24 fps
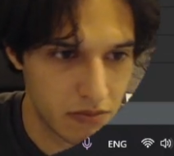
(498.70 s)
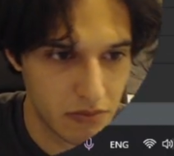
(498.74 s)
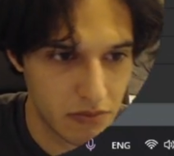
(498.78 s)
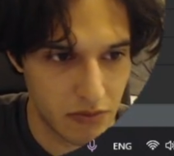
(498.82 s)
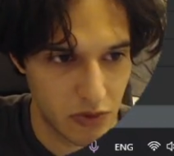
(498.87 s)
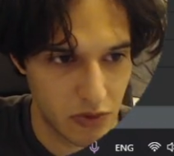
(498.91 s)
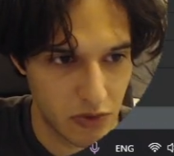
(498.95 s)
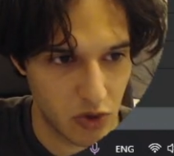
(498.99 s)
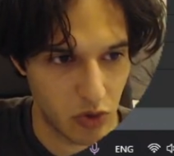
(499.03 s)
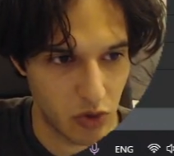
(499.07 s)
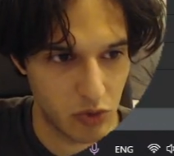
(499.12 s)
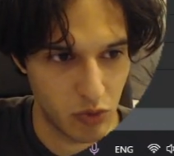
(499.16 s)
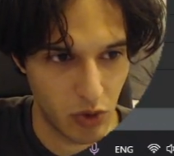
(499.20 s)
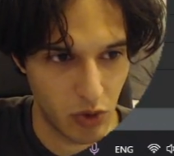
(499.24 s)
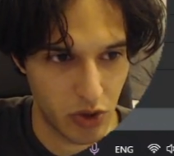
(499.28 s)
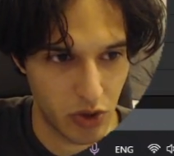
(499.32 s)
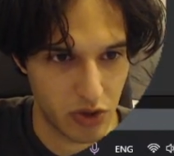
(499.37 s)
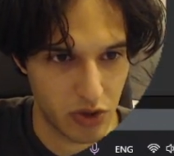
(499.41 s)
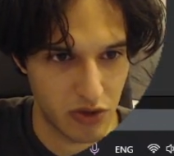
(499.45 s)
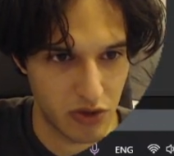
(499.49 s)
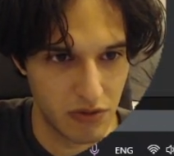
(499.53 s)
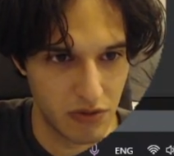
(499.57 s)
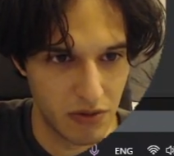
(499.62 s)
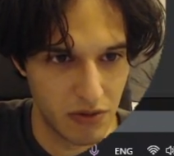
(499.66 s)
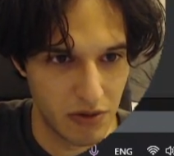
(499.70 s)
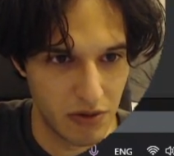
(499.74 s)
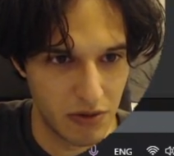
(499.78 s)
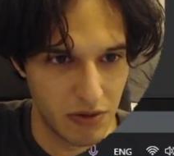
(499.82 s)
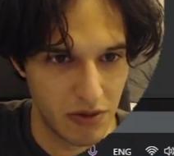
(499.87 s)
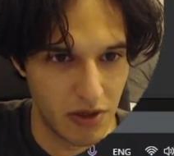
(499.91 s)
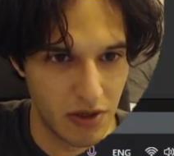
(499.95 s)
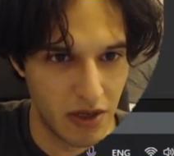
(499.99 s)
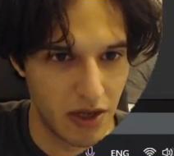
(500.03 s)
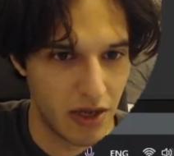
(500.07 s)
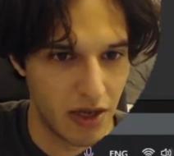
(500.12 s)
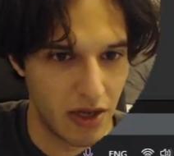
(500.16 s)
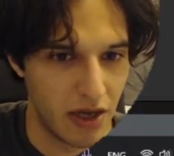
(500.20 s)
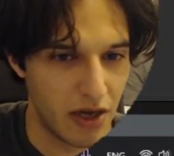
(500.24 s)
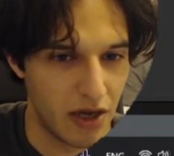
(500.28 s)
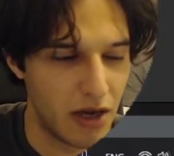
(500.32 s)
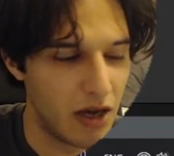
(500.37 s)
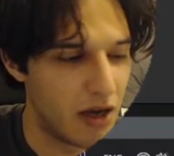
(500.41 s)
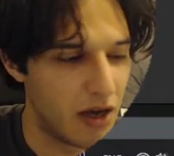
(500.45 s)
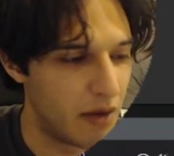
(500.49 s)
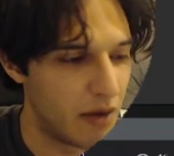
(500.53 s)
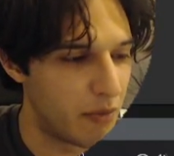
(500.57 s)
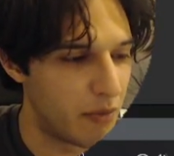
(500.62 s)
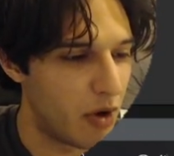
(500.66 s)
So it works.
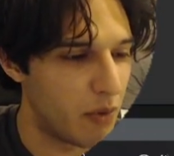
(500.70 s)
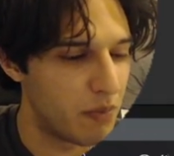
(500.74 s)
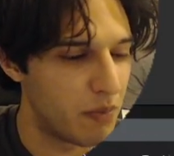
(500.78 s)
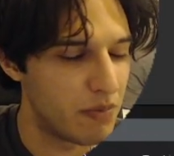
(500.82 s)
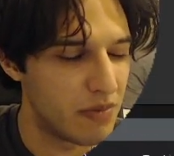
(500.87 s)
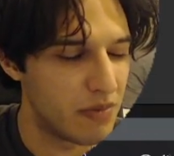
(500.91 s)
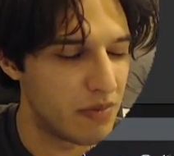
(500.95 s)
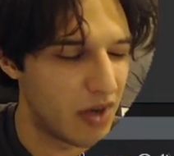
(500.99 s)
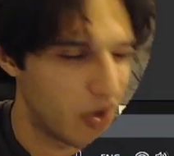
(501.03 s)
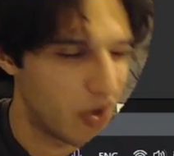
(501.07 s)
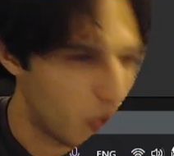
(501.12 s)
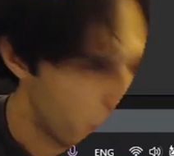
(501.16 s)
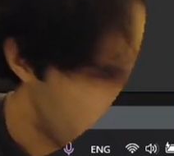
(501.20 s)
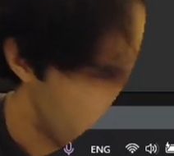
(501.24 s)
I hope I